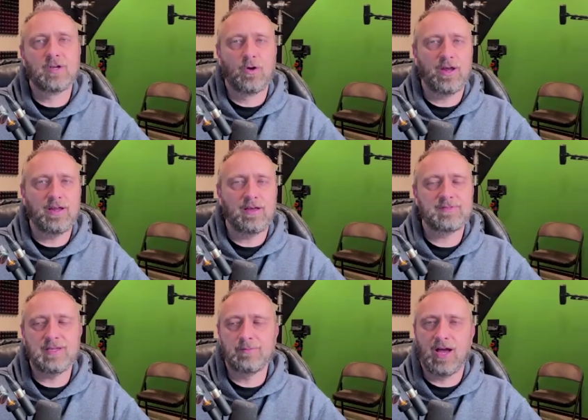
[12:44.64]
great,
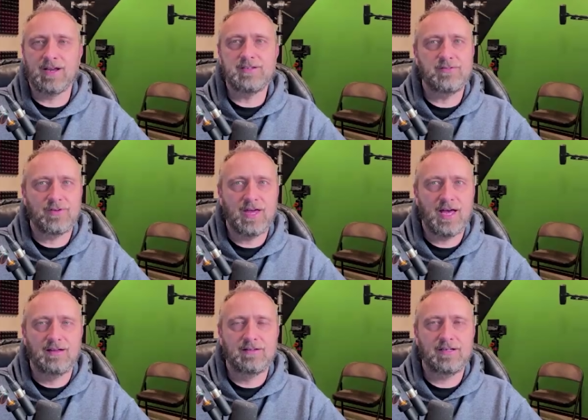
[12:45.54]
some gratitude for
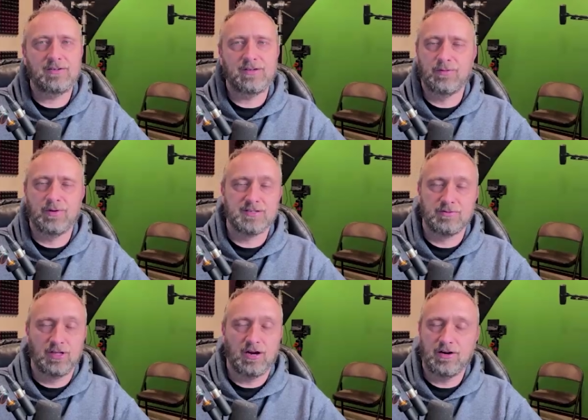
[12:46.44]
that, even when it's
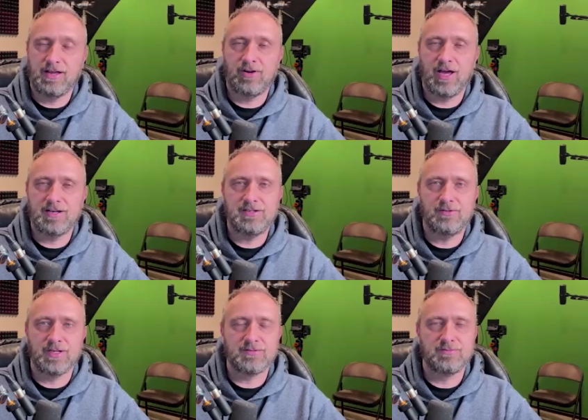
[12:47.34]
really hard to have
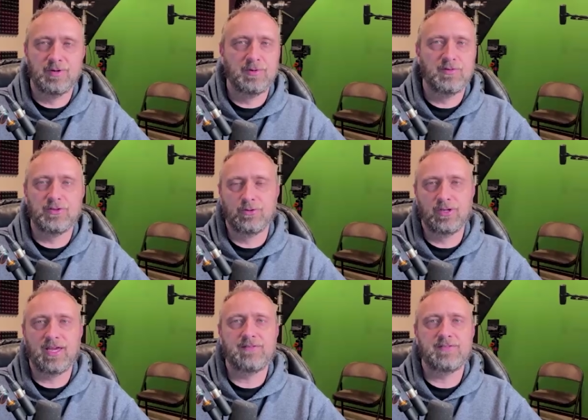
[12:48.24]
gratitude, when you're moving through
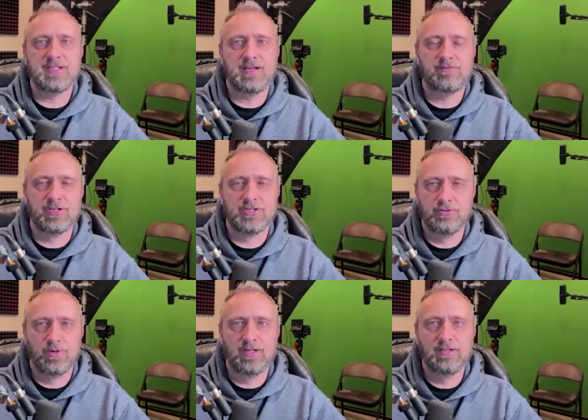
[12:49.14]
really heavy stuff, which
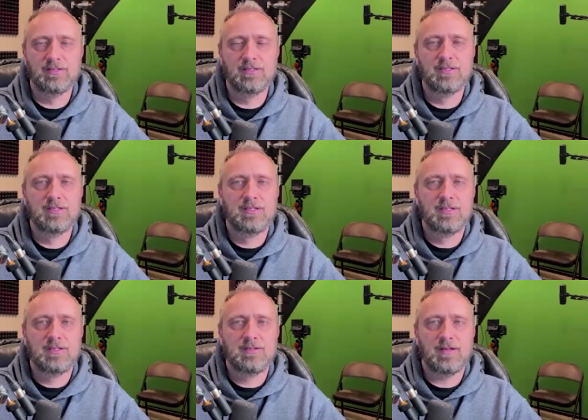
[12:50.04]
you will,
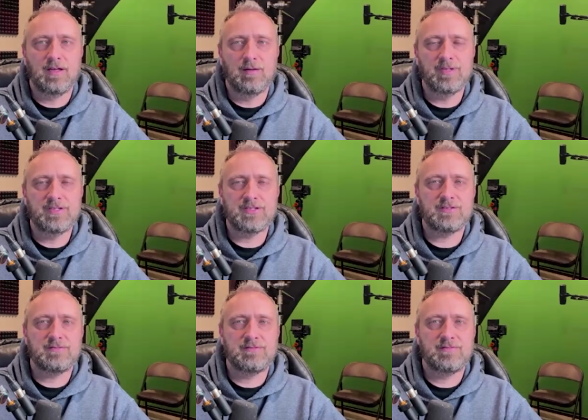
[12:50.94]
but
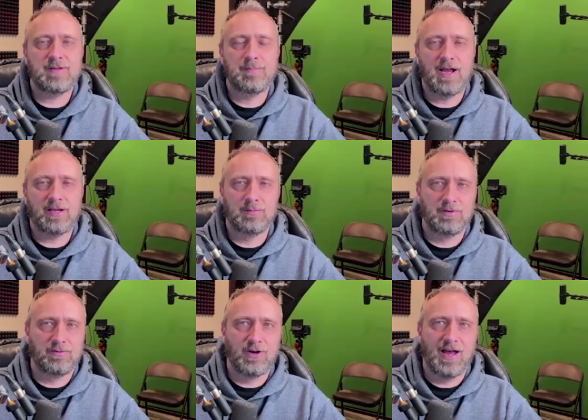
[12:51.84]
just a modicum
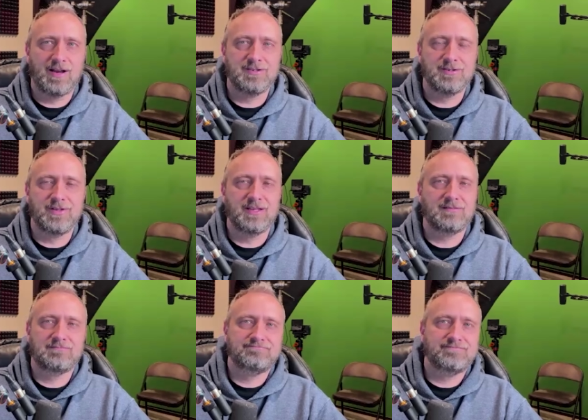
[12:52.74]
of gratitude that
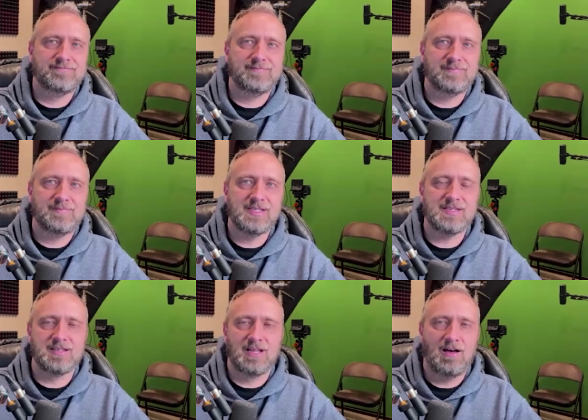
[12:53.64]

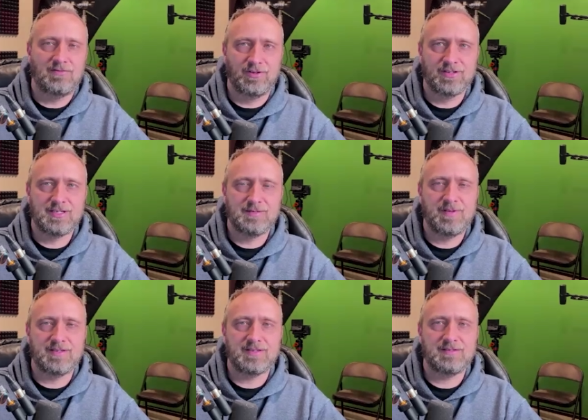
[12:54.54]
this is lawful.
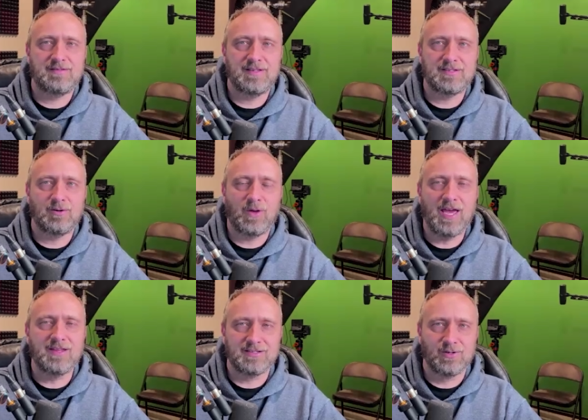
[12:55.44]
It's
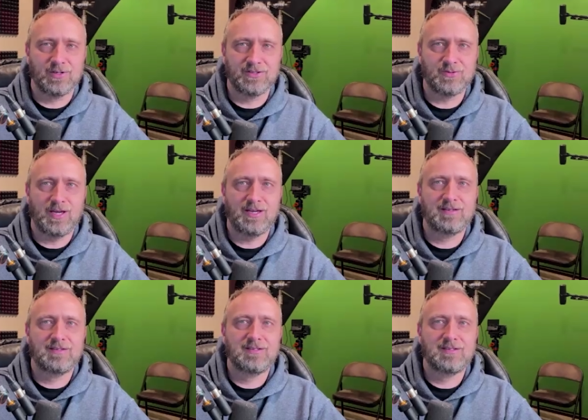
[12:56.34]
okay that it's going this way.